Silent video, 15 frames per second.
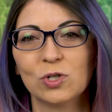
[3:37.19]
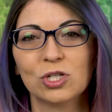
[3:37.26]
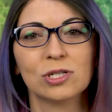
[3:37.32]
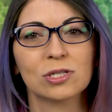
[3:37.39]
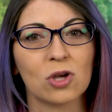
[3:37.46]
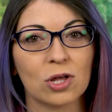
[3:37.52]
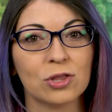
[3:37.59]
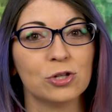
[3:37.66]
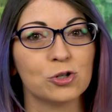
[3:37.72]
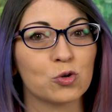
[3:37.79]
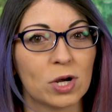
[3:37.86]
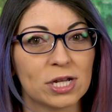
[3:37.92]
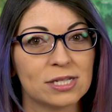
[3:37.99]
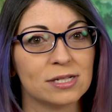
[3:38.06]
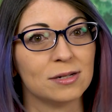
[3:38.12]
which is called the
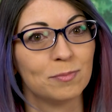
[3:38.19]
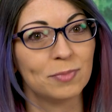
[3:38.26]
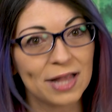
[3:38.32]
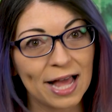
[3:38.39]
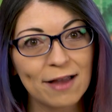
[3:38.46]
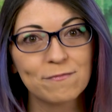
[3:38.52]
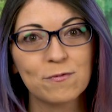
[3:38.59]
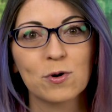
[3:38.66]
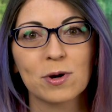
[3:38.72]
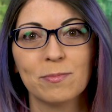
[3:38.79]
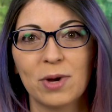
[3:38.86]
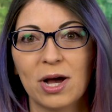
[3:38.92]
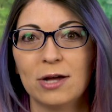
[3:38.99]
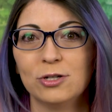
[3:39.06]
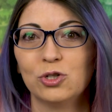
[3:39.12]
Trusted Platform
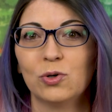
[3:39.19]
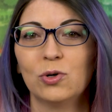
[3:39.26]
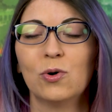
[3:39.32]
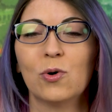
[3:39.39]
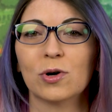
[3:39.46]
module